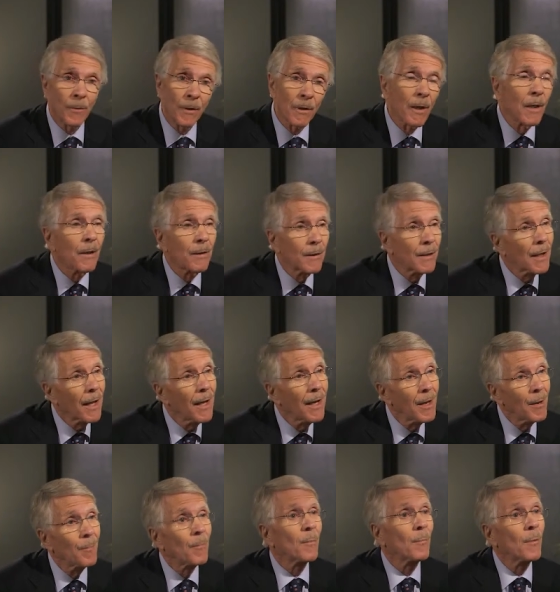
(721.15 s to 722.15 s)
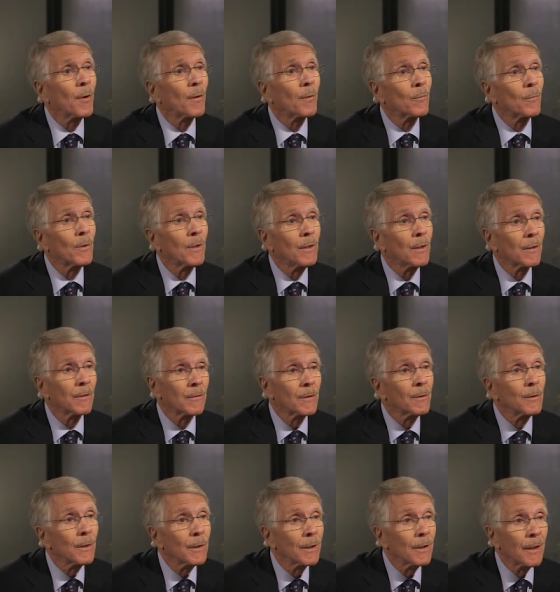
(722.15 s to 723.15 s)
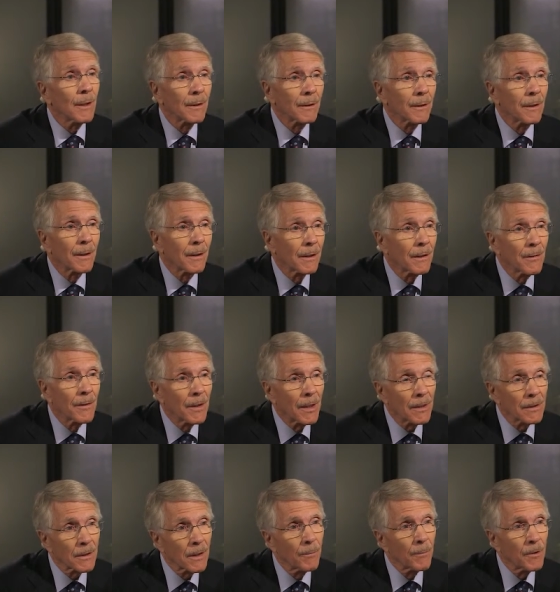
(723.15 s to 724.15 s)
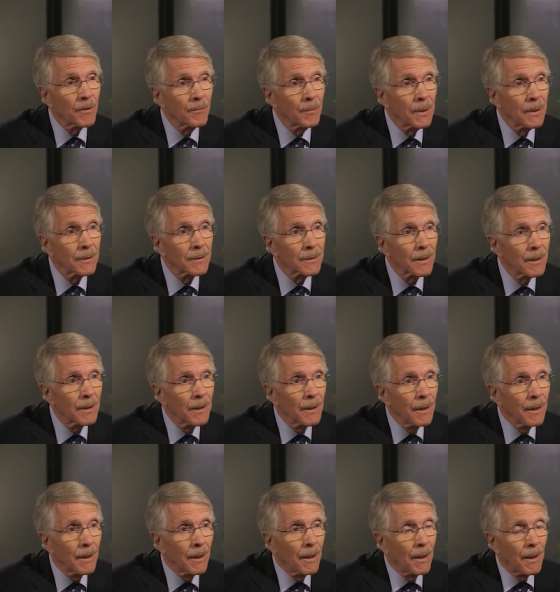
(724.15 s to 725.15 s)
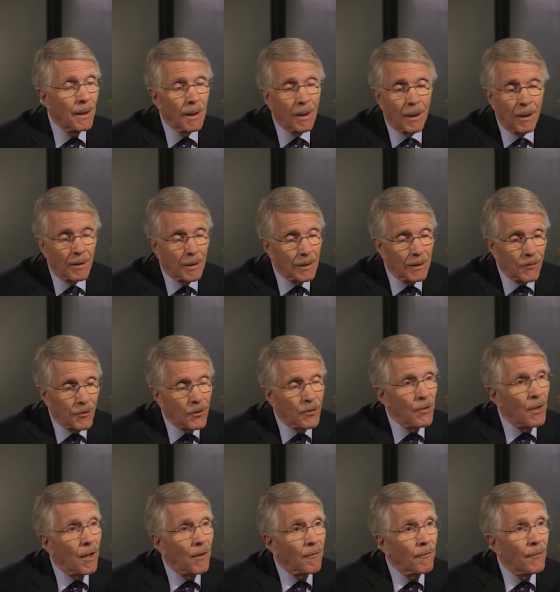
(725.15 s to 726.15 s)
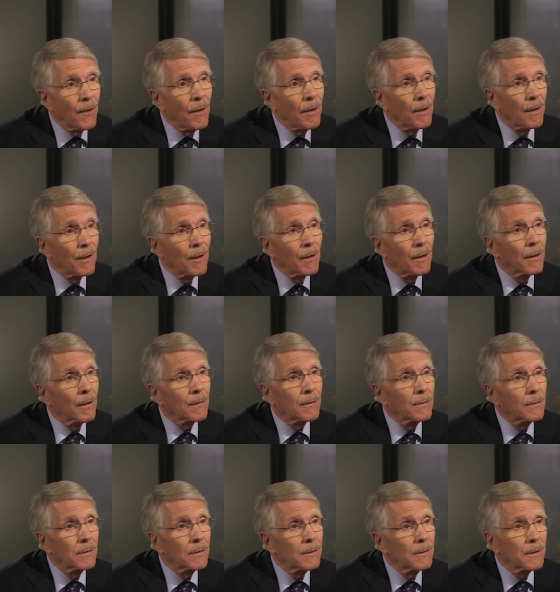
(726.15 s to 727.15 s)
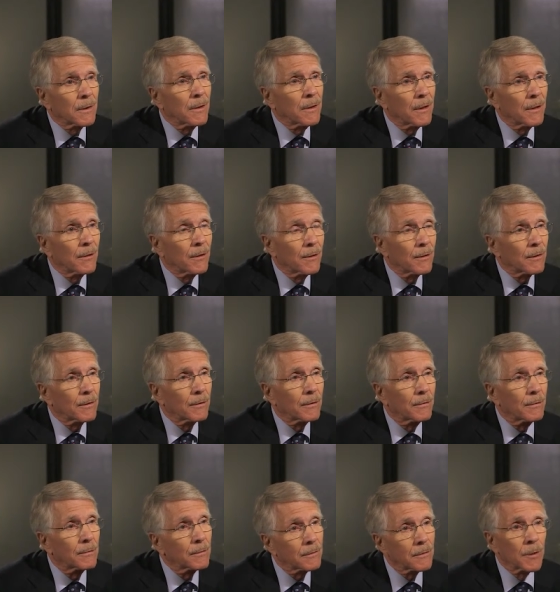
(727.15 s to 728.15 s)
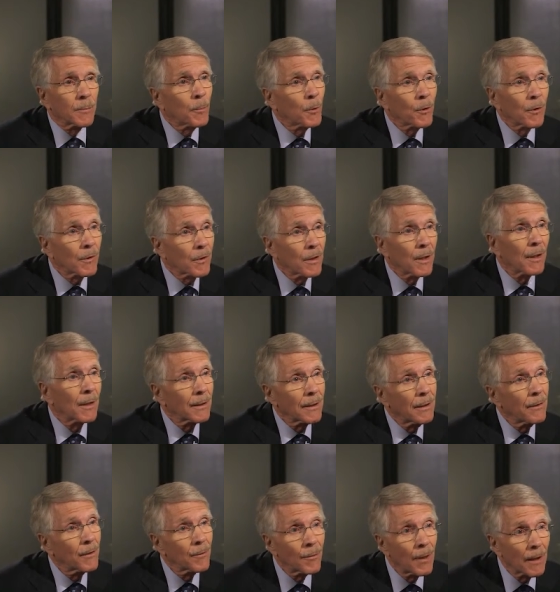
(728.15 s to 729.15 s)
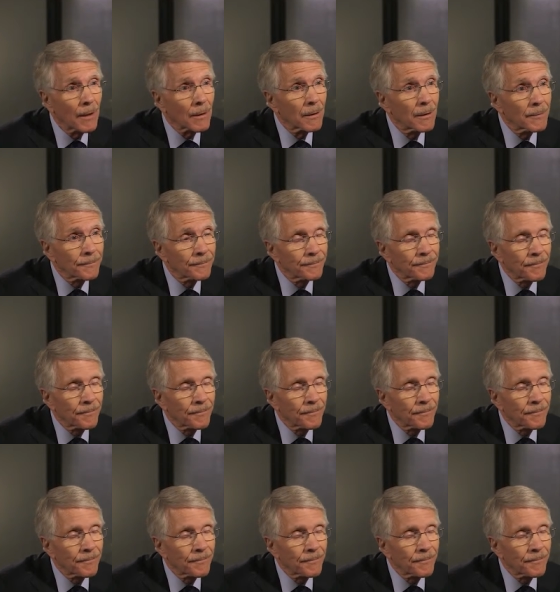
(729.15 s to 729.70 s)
We're late in the game, but we are doing that uh, in the next couple of months. Mm -hmm. it's just not fair uh, to continue to support that indirectly.